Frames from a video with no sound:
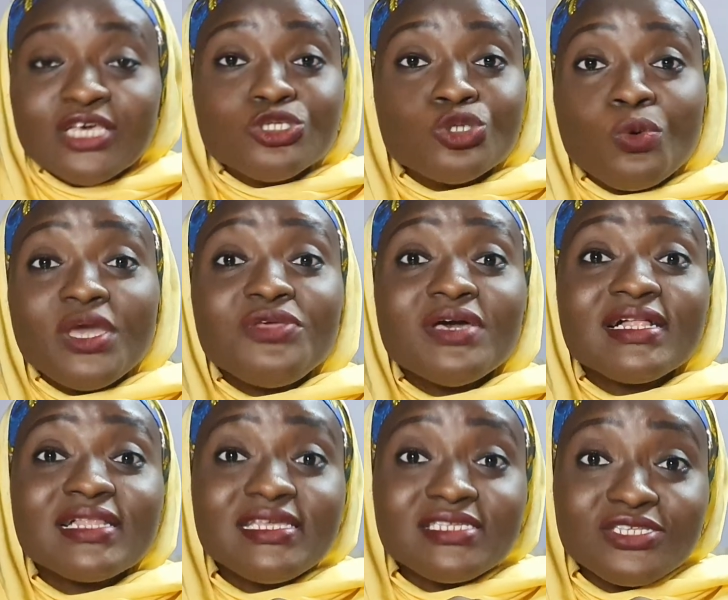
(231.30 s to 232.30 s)
So when you are
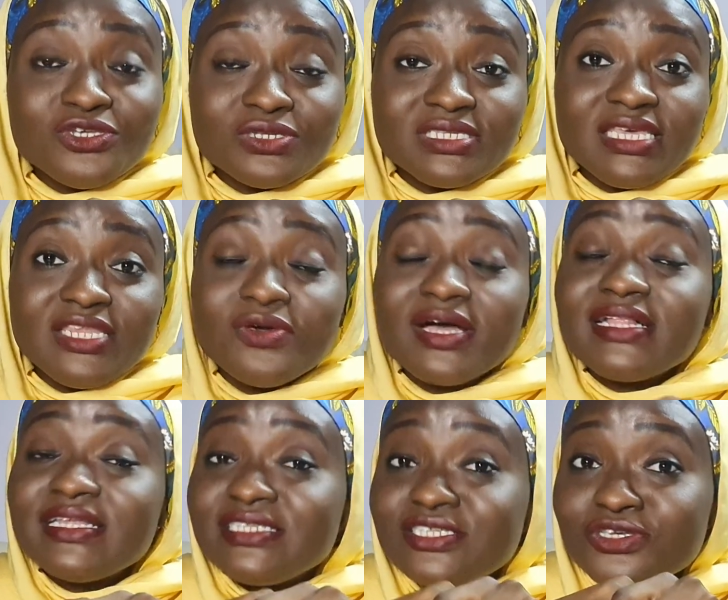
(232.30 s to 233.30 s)
cleansing your skin, you are
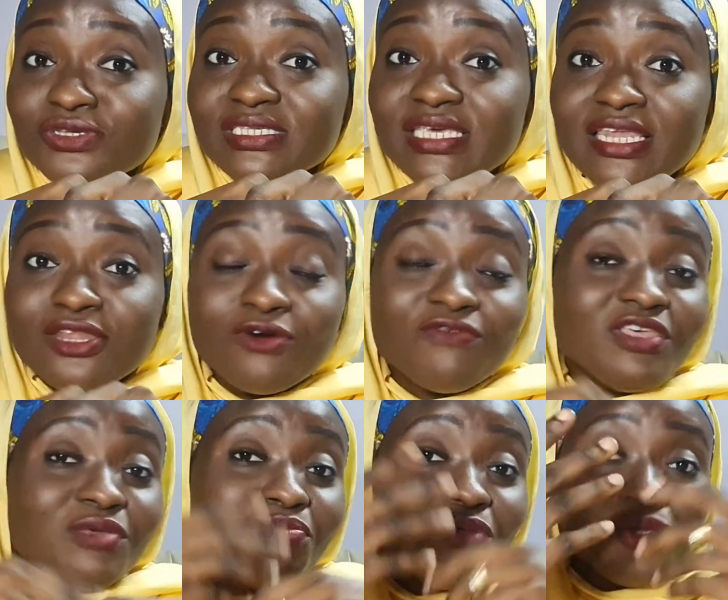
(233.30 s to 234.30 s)
cleansing your skin of the
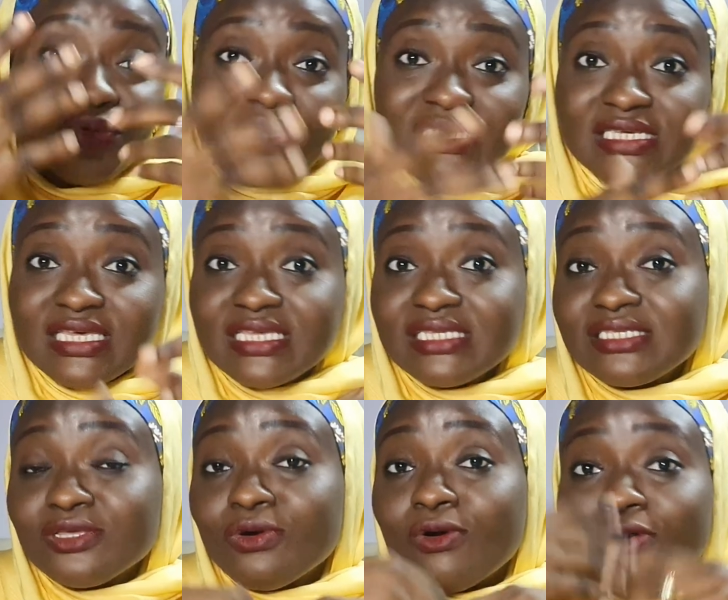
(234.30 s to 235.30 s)
impurities,
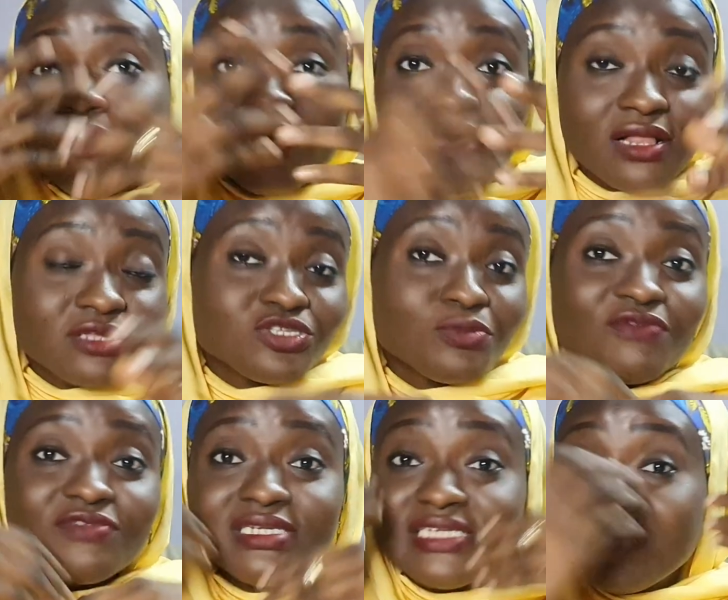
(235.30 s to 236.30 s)
the oil, some
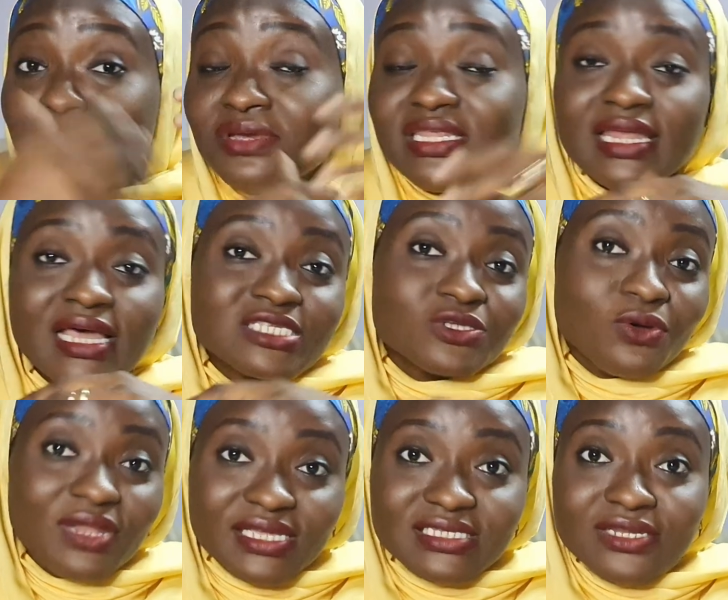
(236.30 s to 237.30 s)
of the debris that has
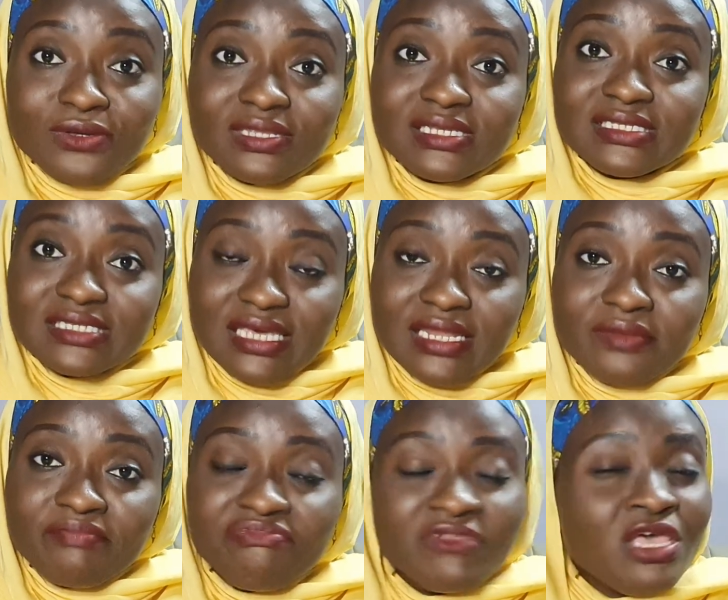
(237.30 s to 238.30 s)
collected on the skin.
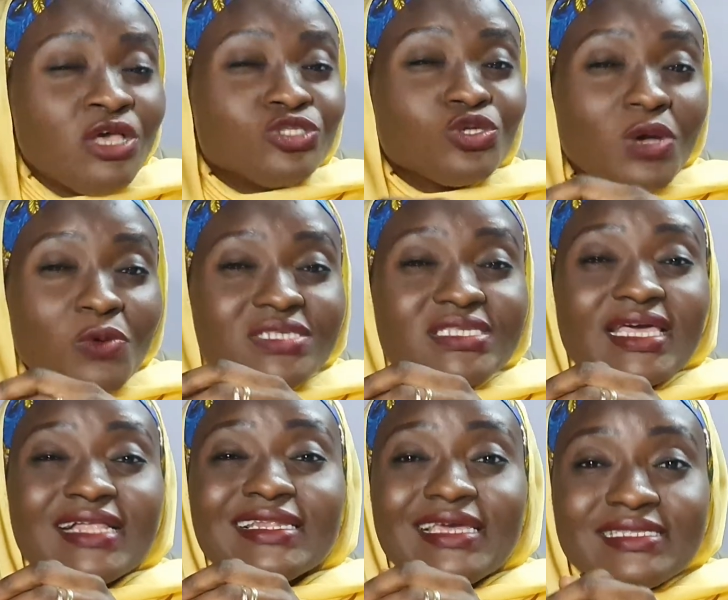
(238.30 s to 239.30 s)
So when we
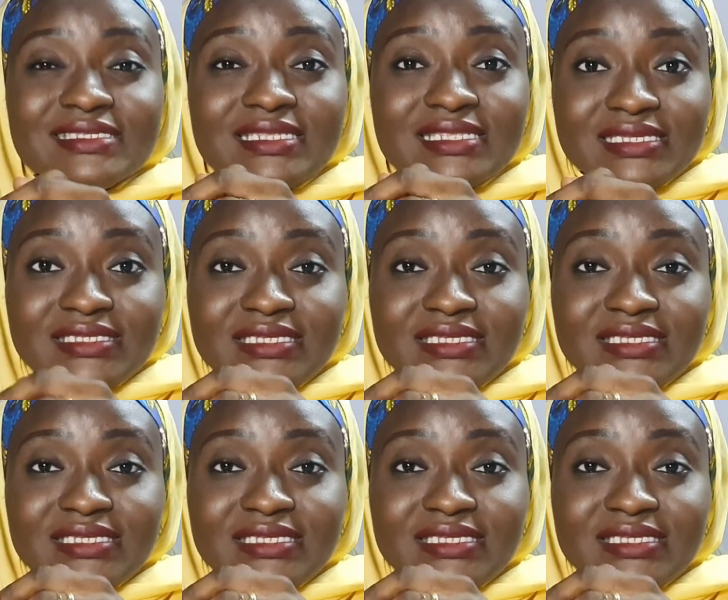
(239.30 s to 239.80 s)
say cleansing the